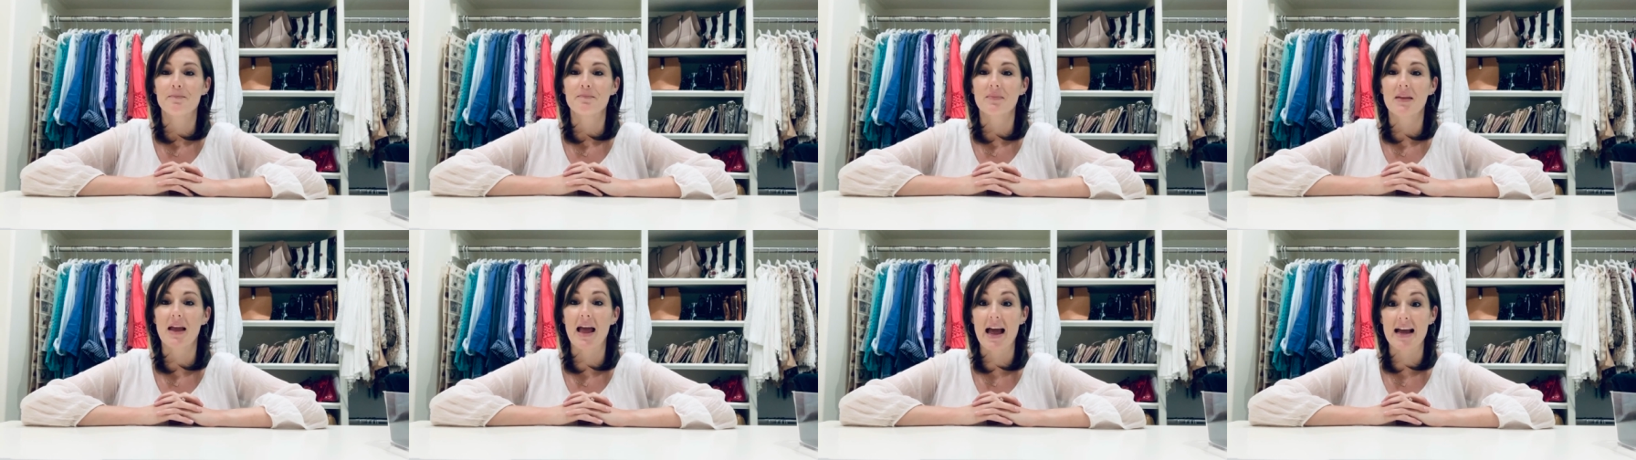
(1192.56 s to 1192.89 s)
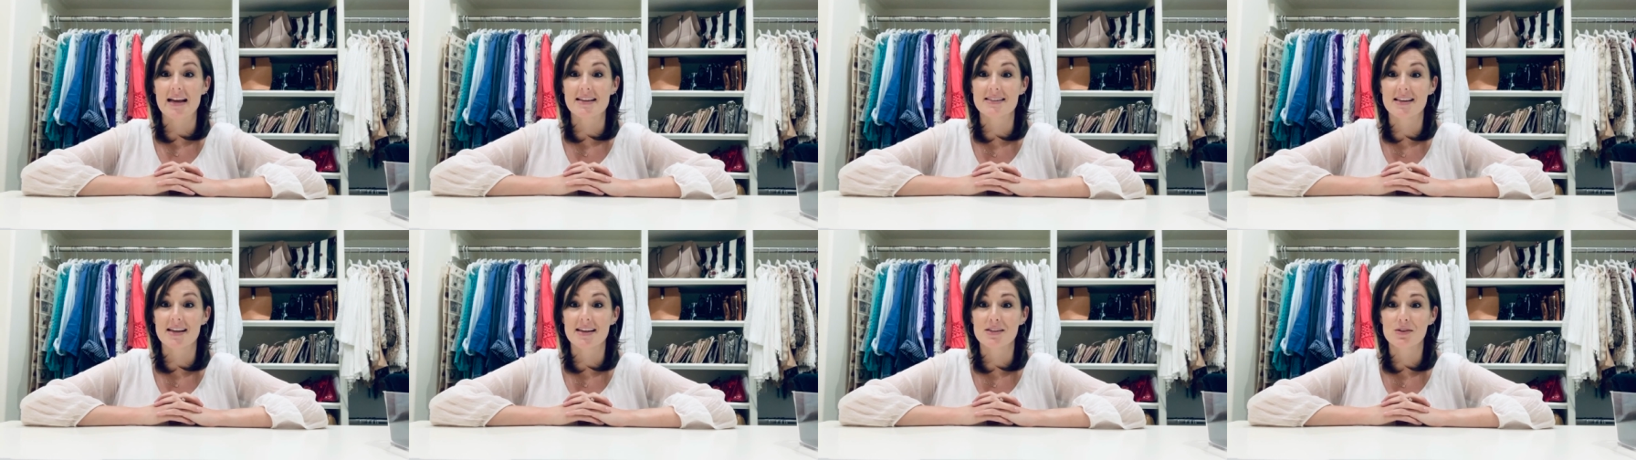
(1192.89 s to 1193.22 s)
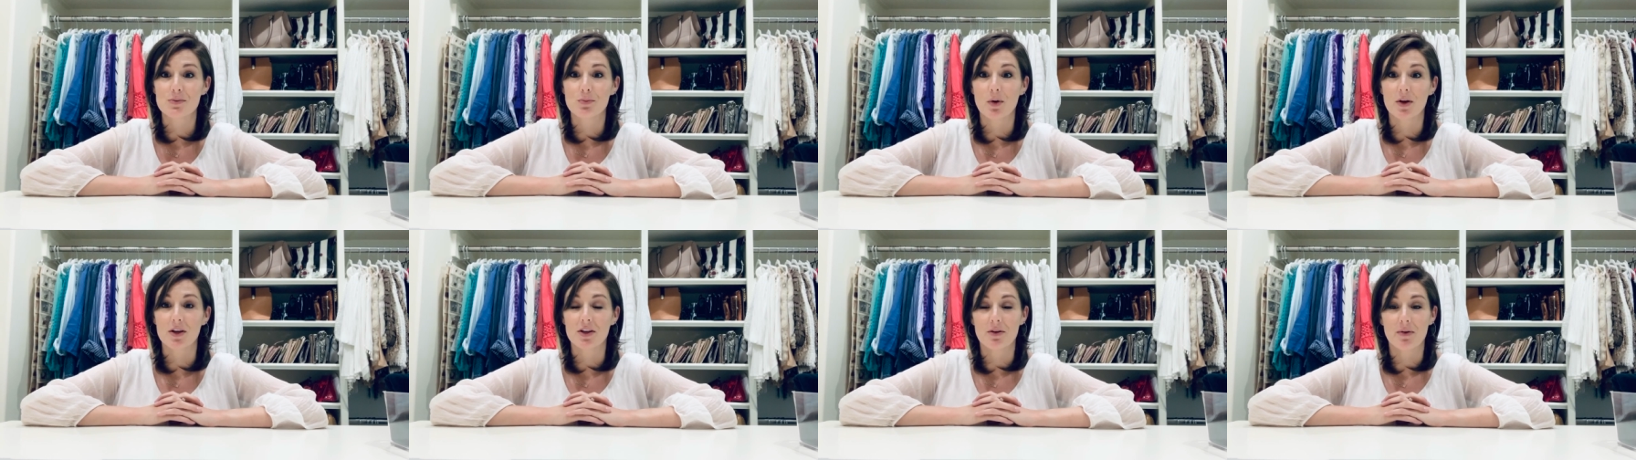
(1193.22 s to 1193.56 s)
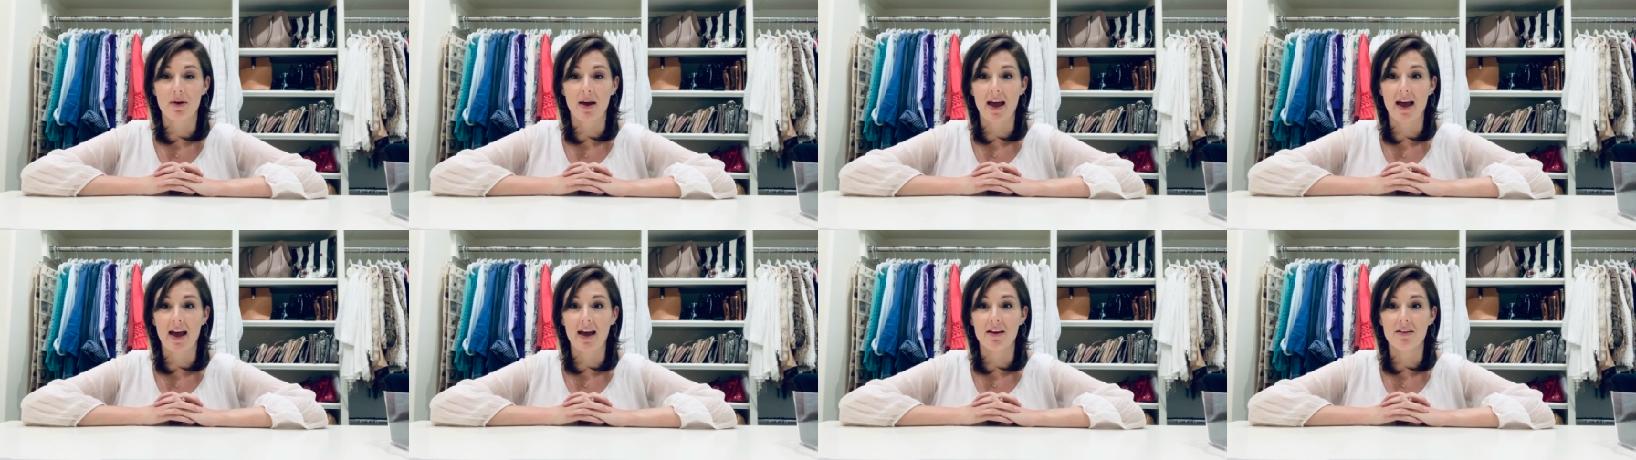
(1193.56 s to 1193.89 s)
access what you
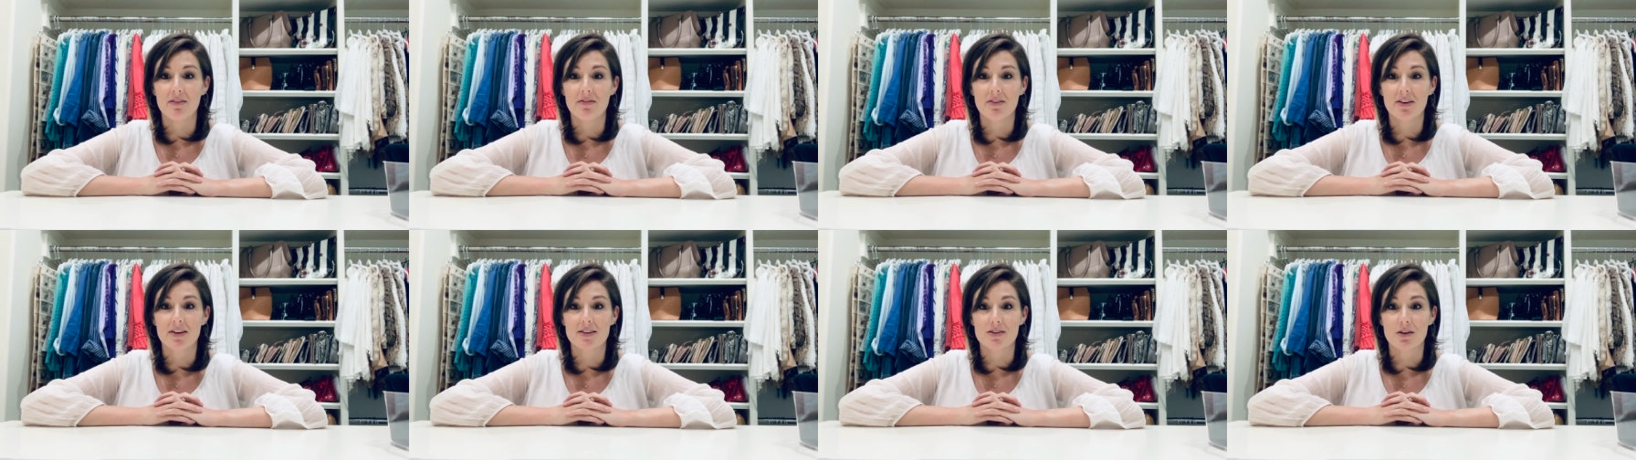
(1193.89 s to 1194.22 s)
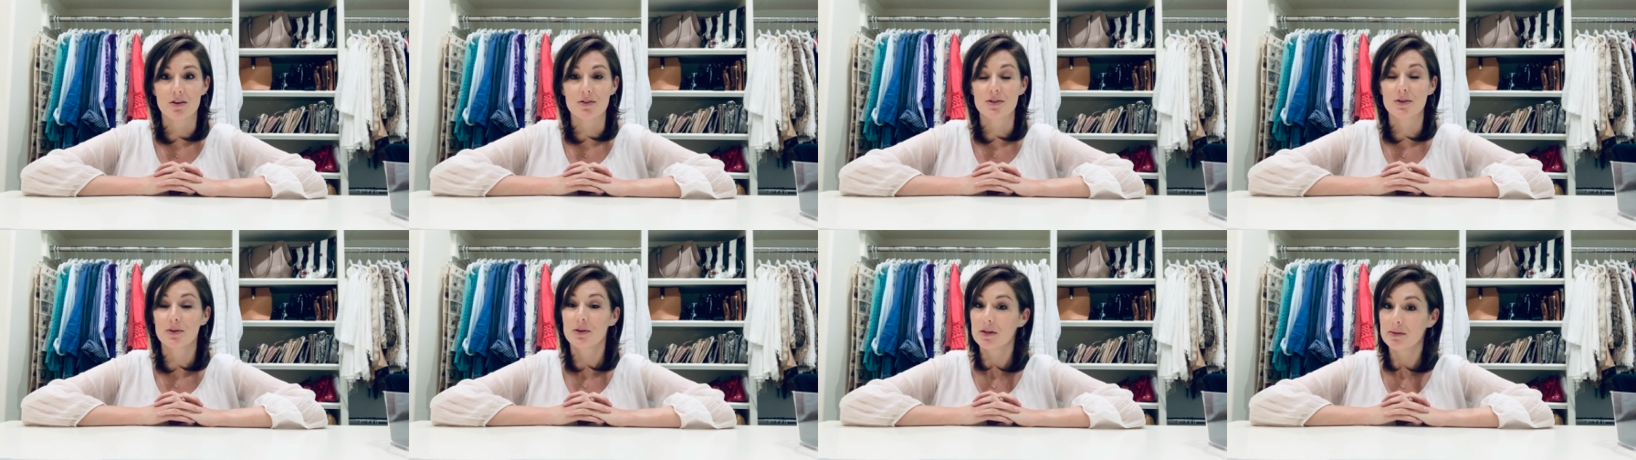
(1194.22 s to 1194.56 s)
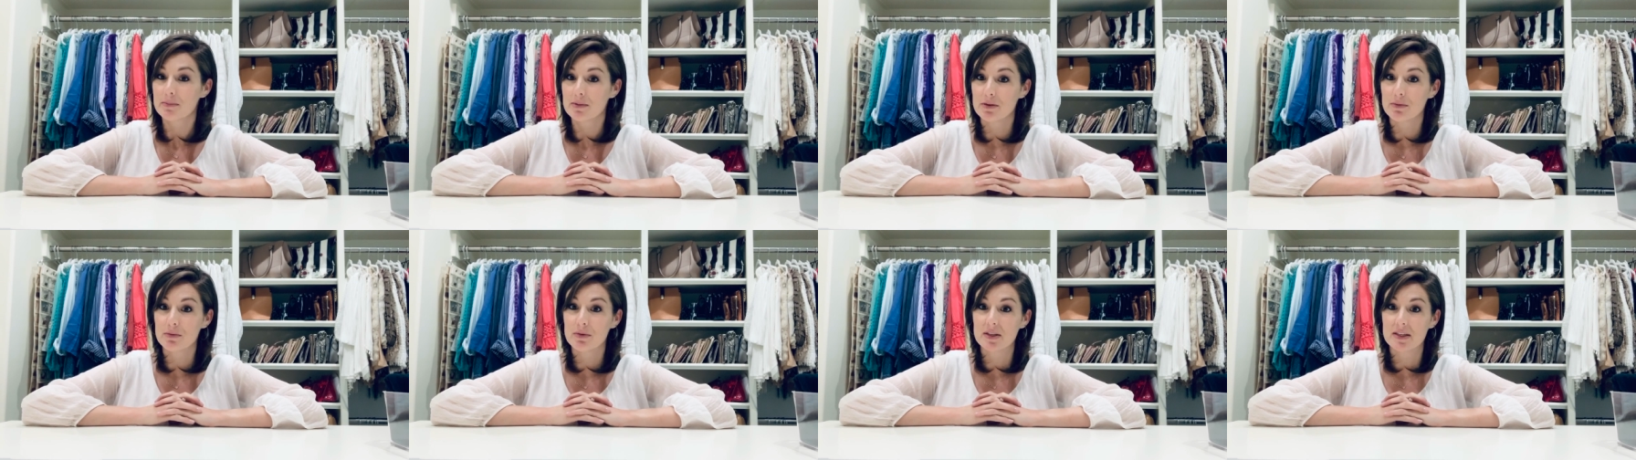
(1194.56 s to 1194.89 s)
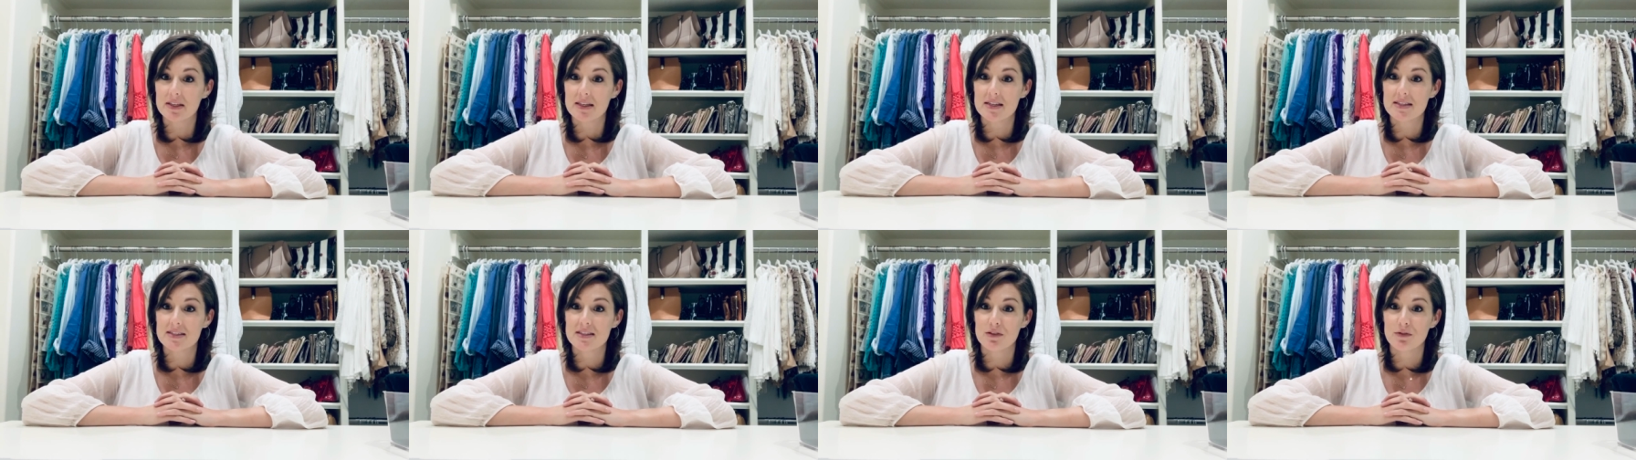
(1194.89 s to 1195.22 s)
have. It's also going to be really
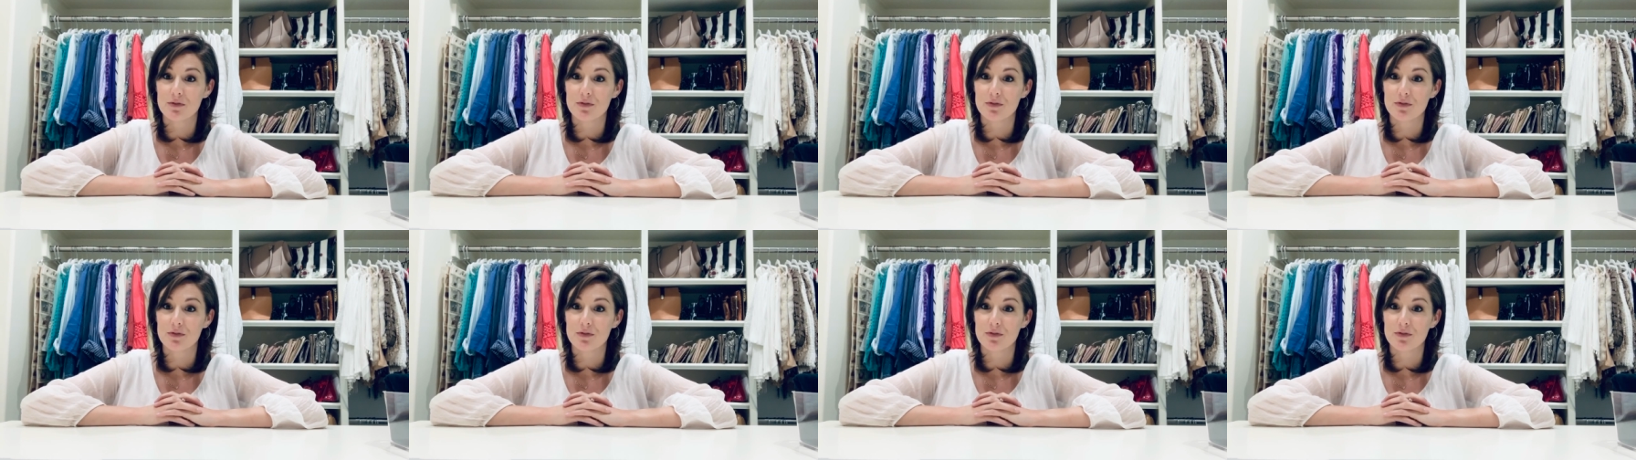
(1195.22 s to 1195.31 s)
easy